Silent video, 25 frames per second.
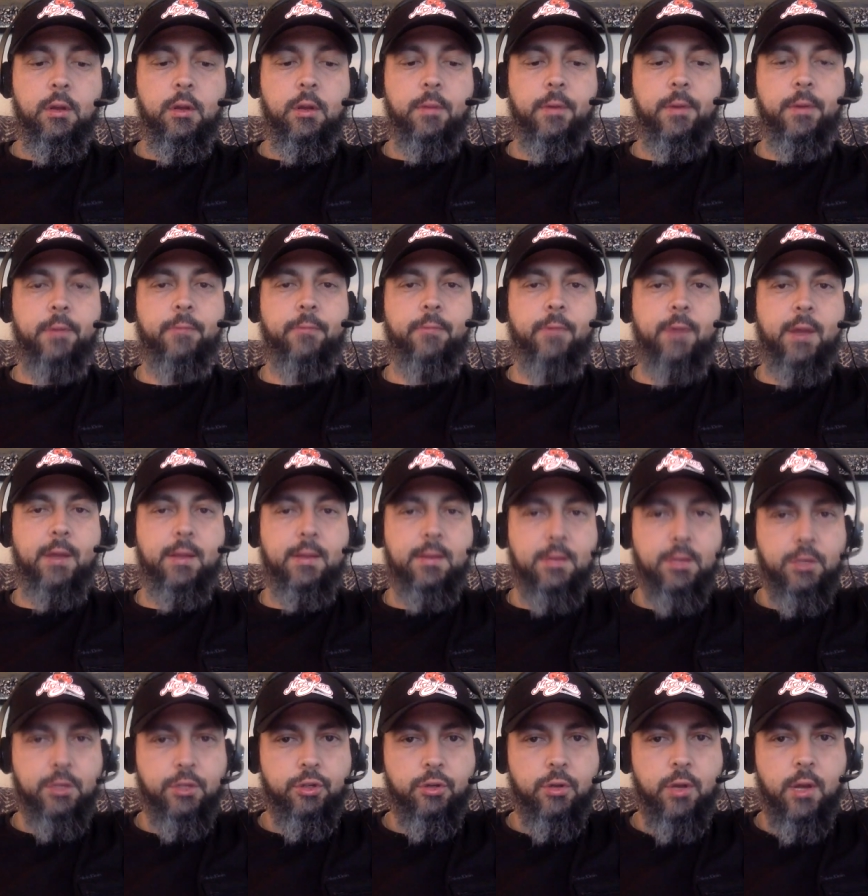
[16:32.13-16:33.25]
I mean, I
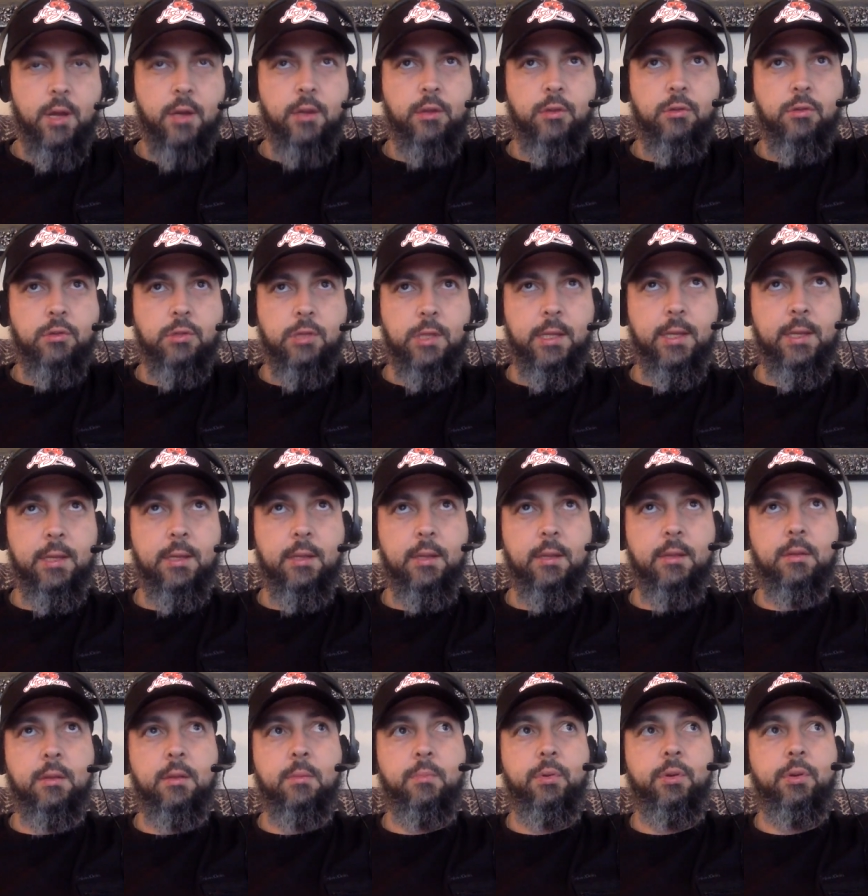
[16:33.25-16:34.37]
teach you how to use
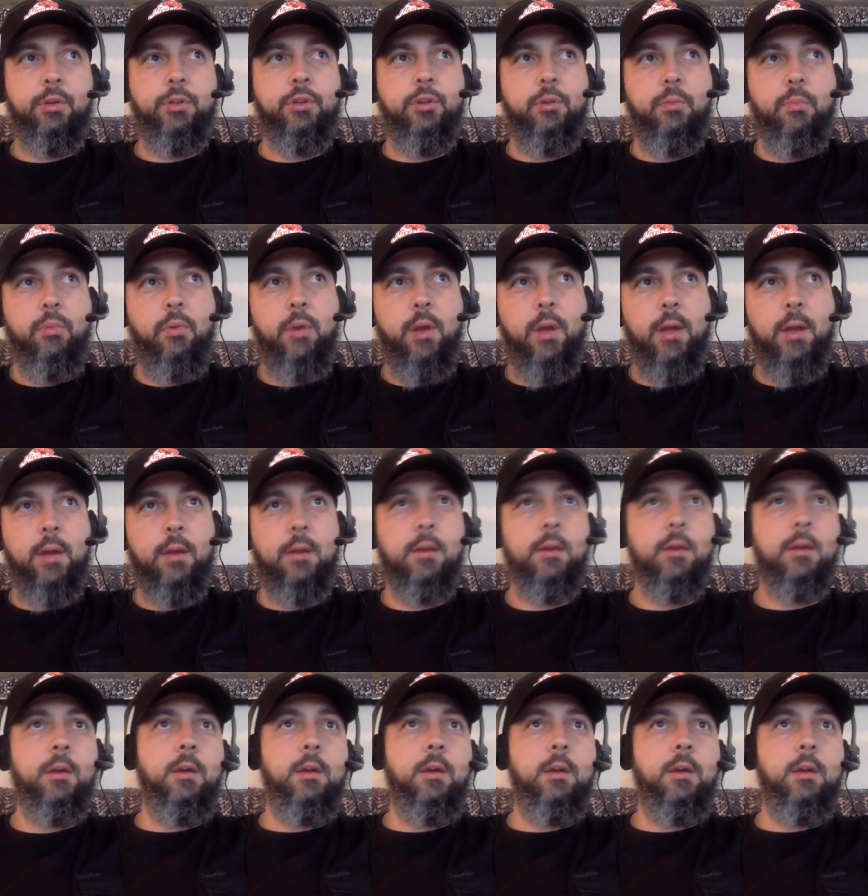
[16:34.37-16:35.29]
LinkedIn to build your brand.